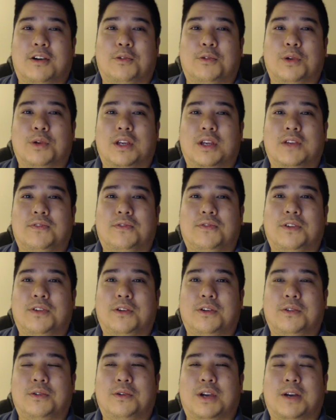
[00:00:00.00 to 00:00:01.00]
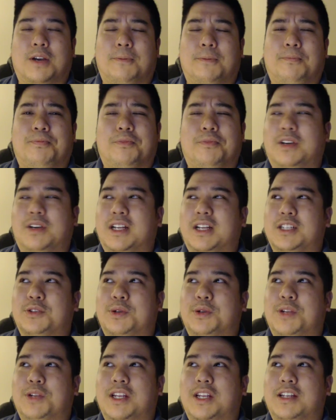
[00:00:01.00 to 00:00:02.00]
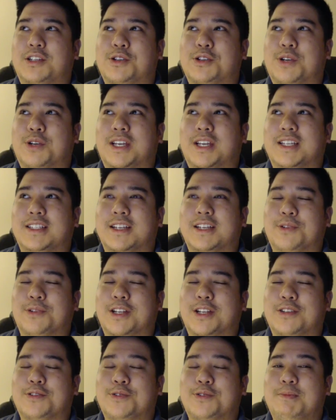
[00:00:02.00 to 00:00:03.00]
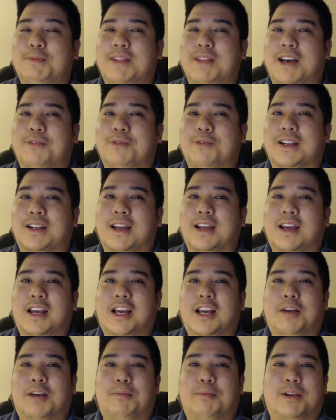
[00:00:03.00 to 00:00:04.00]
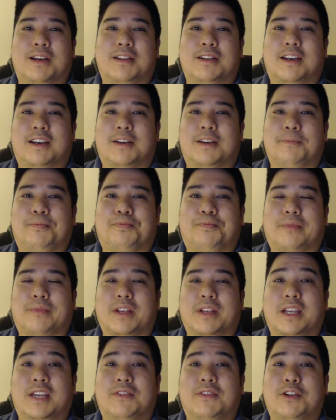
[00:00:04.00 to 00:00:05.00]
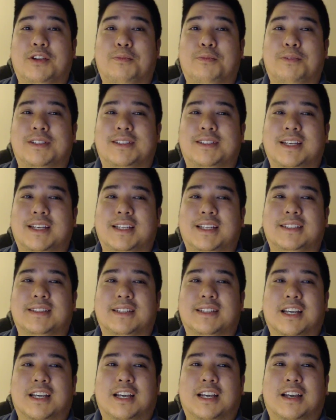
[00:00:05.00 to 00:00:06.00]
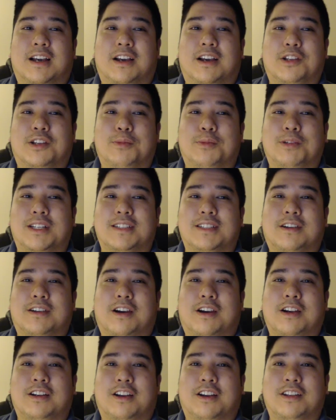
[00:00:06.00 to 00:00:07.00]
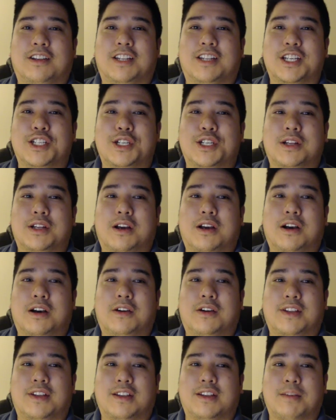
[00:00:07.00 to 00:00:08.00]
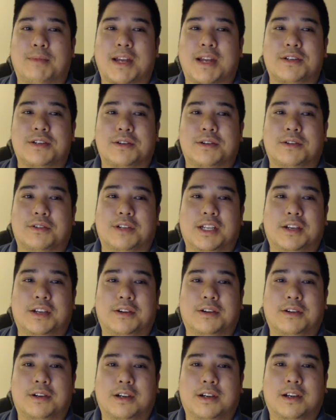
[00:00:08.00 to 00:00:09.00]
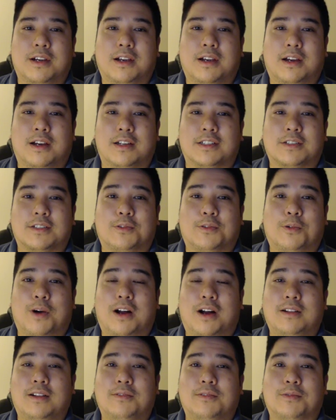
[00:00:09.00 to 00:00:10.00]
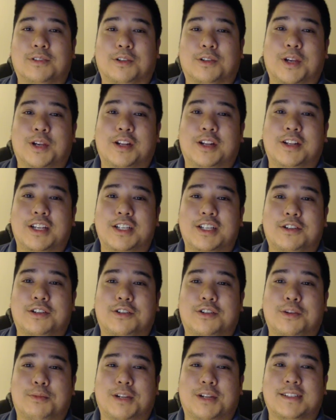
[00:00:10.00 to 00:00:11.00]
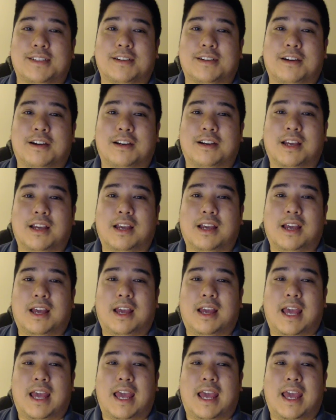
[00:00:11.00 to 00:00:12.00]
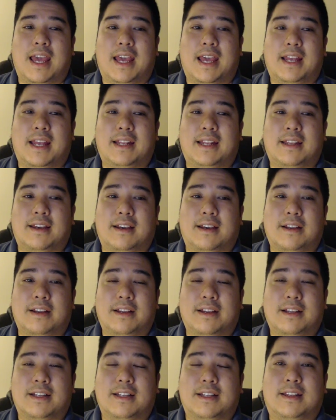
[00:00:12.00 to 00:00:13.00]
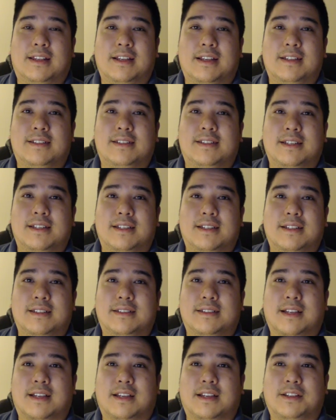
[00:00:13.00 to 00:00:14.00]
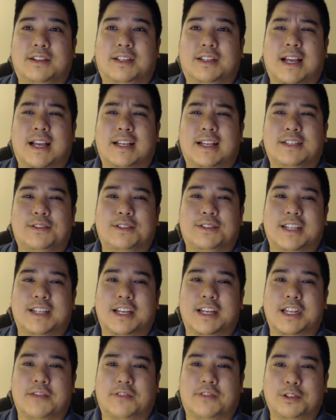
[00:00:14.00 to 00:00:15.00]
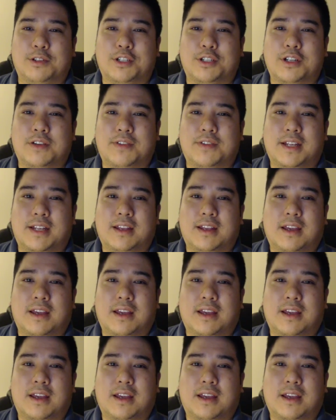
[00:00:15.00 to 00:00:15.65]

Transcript: If you, well, actually, we didn't showcase it, we didn't stream that one. But even in Opus 6, Turbo Discard got the addition of, as I mentioned earlier, Squall was a great addition to Turbo Discard. And this is, I guess you could say, an evolution of it.